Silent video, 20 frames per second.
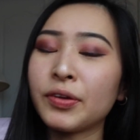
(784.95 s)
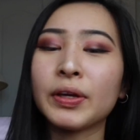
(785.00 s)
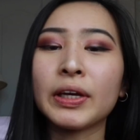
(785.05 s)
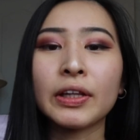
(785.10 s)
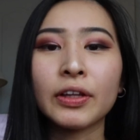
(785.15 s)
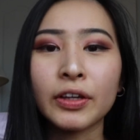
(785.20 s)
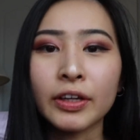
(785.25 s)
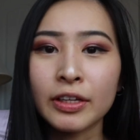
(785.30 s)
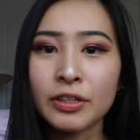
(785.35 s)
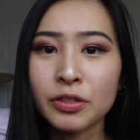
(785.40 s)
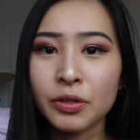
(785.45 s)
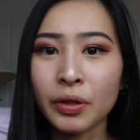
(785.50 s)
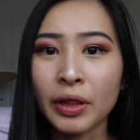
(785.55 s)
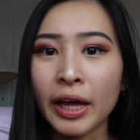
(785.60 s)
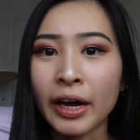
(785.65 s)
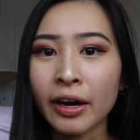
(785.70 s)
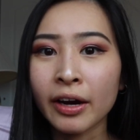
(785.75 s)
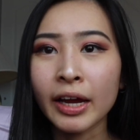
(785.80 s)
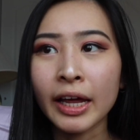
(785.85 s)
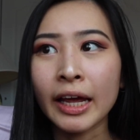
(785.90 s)
lot you can look into
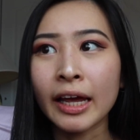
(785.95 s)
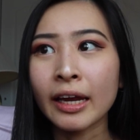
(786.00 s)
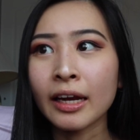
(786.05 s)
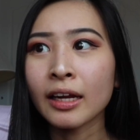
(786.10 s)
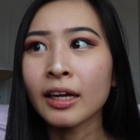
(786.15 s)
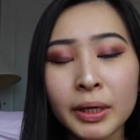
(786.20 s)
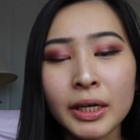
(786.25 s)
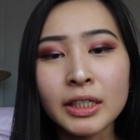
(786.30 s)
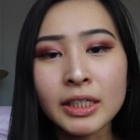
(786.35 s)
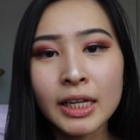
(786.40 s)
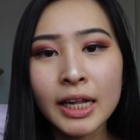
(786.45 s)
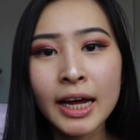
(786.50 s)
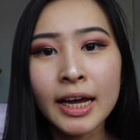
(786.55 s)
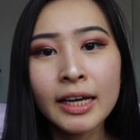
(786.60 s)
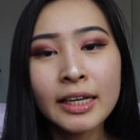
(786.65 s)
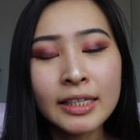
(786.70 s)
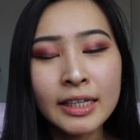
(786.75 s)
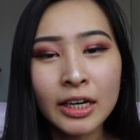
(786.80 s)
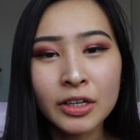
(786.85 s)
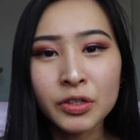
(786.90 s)
there and because of
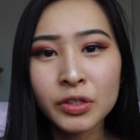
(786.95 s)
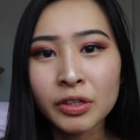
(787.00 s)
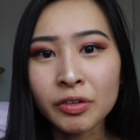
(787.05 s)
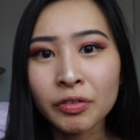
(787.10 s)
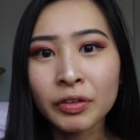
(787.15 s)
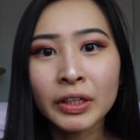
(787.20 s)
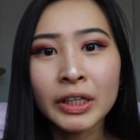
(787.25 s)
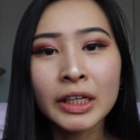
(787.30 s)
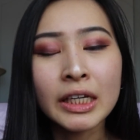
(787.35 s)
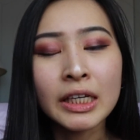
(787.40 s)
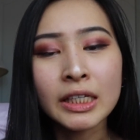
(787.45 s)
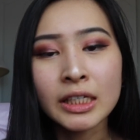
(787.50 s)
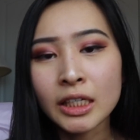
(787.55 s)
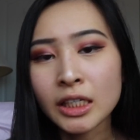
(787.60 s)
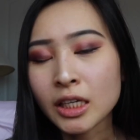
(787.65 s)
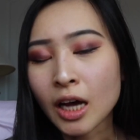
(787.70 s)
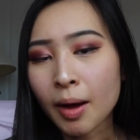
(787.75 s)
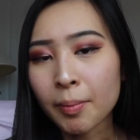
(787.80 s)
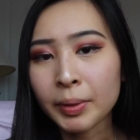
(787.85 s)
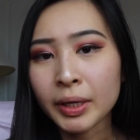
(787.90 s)
that it's actually a really easy
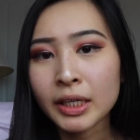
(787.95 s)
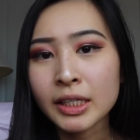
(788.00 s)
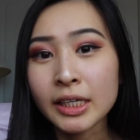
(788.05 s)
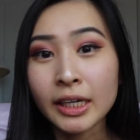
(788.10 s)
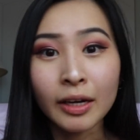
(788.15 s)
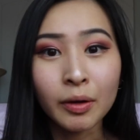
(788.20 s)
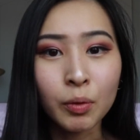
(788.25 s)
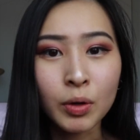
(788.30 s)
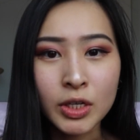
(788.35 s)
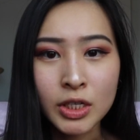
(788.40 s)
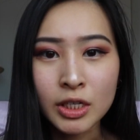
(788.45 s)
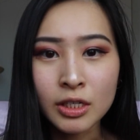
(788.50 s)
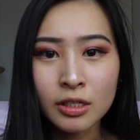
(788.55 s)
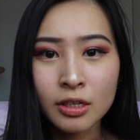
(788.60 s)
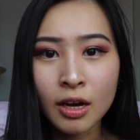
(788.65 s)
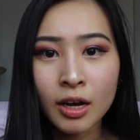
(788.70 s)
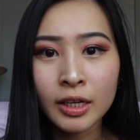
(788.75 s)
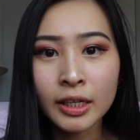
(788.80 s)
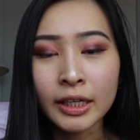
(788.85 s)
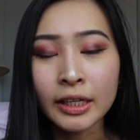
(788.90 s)
topic to get questions
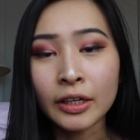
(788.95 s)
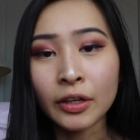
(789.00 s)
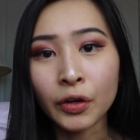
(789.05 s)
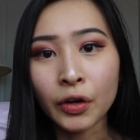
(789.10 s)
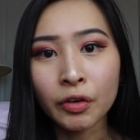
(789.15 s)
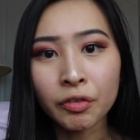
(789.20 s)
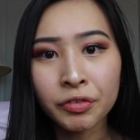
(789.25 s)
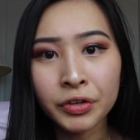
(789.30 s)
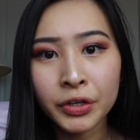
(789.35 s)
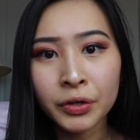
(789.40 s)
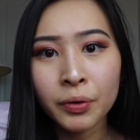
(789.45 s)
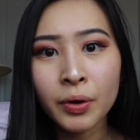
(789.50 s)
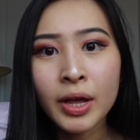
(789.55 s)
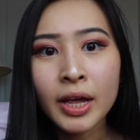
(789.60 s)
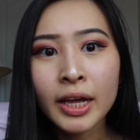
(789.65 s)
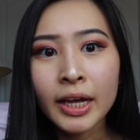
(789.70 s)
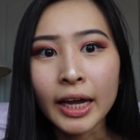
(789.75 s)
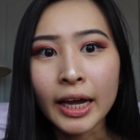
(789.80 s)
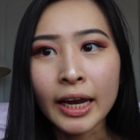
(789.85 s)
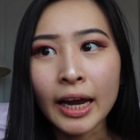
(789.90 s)
on in an interview
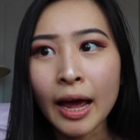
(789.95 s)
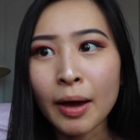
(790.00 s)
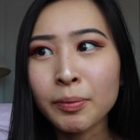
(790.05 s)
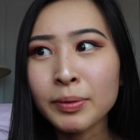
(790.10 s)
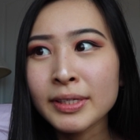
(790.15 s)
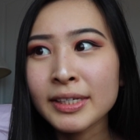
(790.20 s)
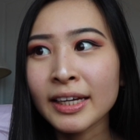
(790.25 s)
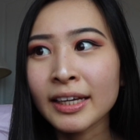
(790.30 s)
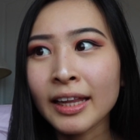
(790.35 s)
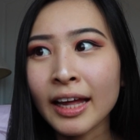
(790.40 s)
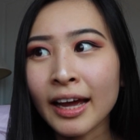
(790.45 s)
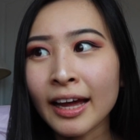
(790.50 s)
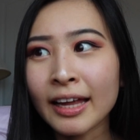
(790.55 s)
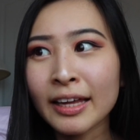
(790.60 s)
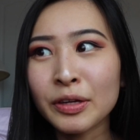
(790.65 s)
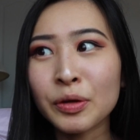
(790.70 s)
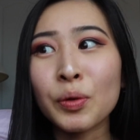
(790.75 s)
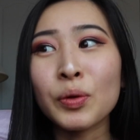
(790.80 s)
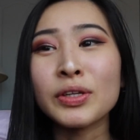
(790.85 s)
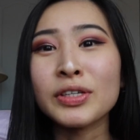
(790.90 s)
and I would say that
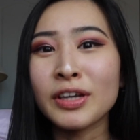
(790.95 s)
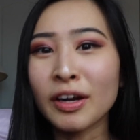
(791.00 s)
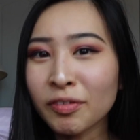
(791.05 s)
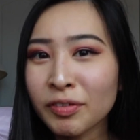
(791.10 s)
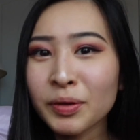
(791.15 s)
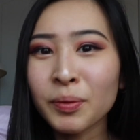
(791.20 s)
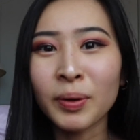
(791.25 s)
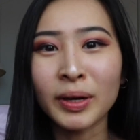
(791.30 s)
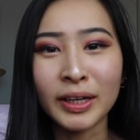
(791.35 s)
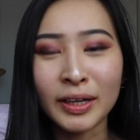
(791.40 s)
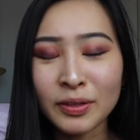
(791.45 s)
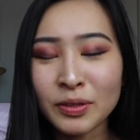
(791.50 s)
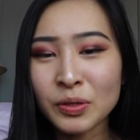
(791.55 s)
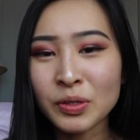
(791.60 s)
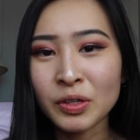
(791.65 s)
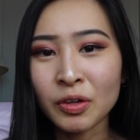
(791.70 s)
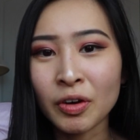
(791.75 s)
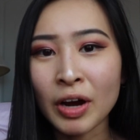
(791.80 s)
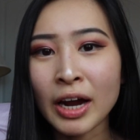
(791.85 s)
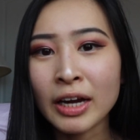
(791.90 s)
you would definitely want to get this
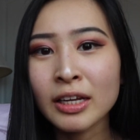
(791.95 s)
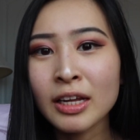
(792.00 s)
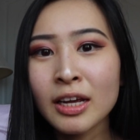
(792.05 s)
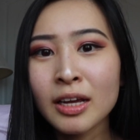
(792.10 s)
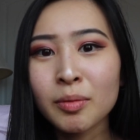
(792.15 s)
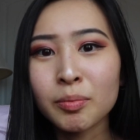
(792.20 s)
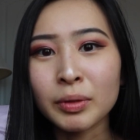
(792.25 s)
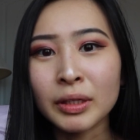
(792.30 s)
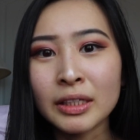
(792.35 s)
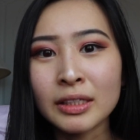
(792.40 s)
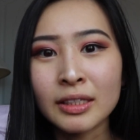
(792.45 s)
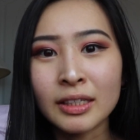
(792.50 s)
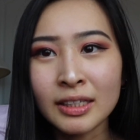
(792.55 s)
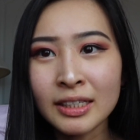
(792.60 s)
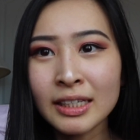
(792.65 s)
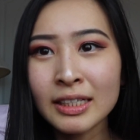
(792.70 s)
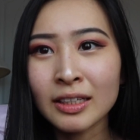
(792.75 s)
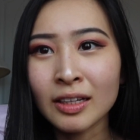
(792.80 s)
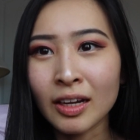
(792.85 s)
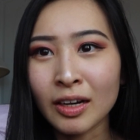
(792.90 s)
correct because this
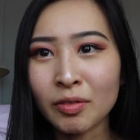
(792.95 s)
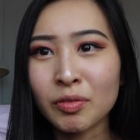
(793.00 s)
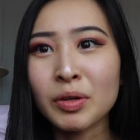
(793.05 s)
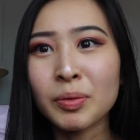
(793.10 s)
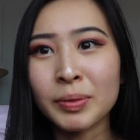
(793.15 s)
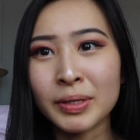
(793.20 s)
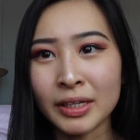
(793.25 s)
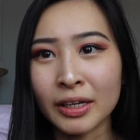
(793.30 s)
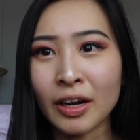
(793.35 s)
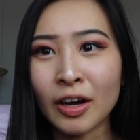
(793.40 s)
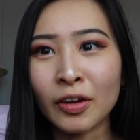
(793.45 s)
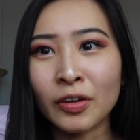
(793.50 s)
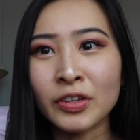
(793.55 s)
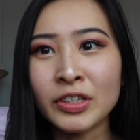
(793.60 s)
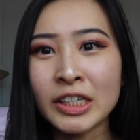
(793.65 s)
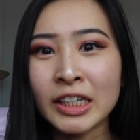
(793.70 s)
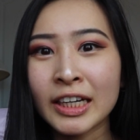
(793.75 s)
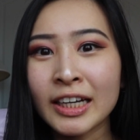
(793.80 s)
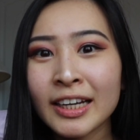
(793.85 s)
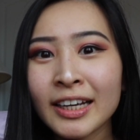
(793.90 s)
is a lot of human
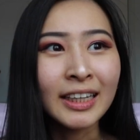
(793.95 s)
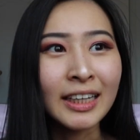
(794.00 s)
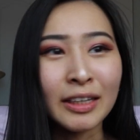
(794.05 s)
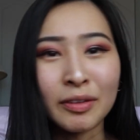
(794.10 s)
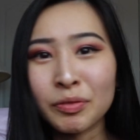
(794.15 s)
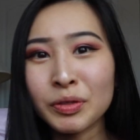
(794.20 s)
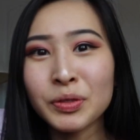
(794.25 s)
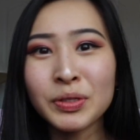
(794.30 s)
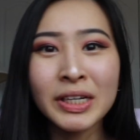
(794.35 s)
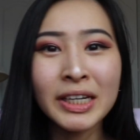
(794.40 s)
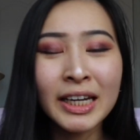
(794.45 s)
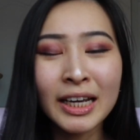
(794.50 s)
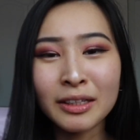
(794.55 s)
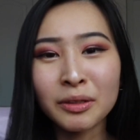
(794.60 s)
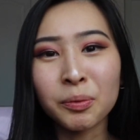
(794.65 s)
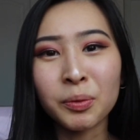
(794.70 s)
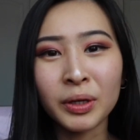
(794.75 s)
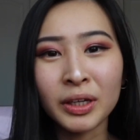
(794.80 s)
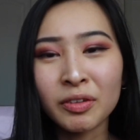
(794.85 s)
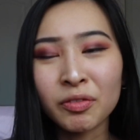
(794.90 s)
psychology and if you did end
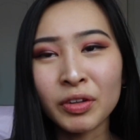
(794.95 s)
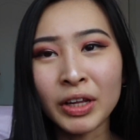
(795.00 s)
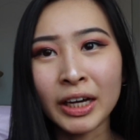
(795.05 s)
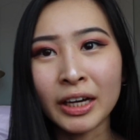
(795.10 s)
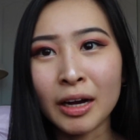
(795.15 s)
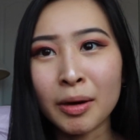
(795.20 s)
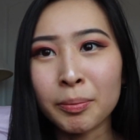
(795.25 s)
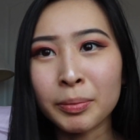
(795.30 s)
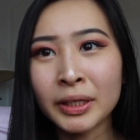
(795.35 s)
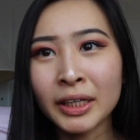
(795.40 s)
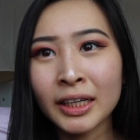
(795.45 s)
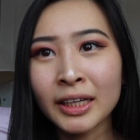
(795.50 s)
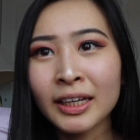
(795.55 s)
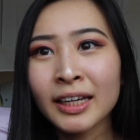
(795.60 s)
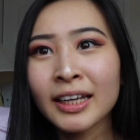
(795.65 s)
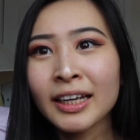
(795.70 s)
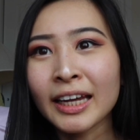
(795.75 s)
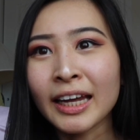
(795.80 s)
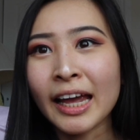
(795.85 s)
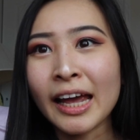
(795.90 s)
up working for that
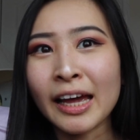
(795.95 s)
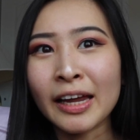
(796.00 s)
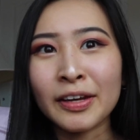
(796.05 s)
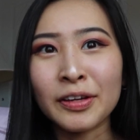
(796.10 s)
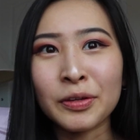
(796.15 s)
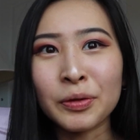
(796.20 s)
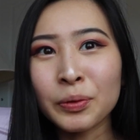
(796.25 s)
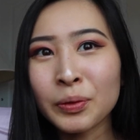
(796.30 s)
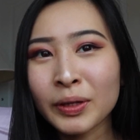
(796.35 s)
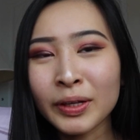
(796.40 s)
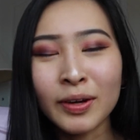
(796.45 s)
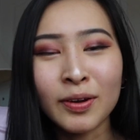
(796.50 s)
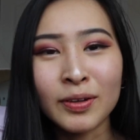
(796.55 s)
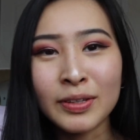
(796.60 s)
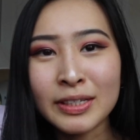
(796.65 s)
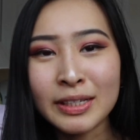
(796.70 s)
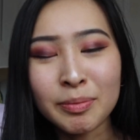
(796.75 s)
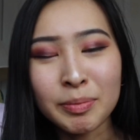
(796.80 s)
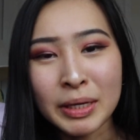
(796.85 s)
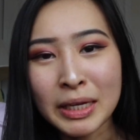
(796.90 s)
company and you click
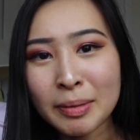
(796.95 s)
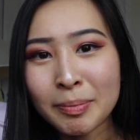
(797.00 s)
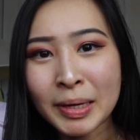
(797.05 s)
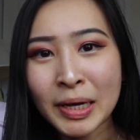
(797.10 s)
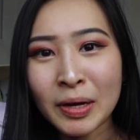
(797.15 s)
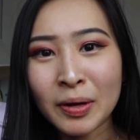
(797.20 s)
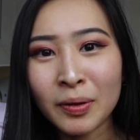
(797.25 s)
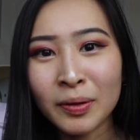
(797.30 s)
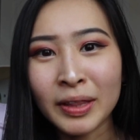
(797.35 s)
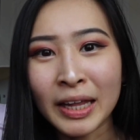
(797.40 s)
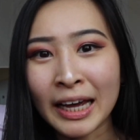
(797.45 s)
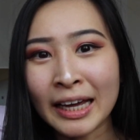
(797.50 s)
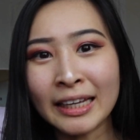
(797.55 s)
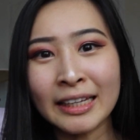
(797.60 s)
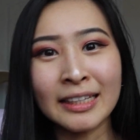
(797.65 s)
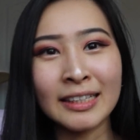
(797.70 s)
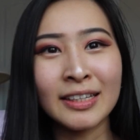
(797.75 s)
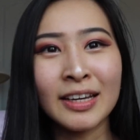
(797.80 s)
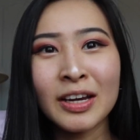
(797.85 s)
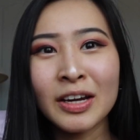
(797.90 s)
on some email that
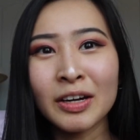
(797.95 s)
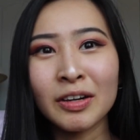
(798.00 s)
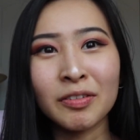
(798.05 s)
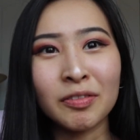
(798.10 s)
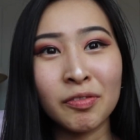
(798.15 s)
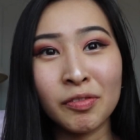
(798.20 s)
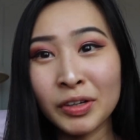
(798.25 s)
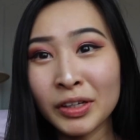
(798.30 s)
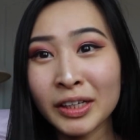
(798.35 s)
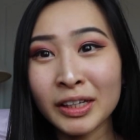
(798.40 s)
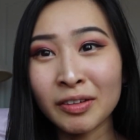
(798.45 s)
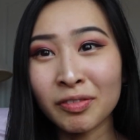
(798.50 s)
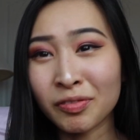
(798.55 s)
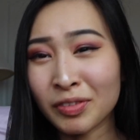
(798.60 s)
is really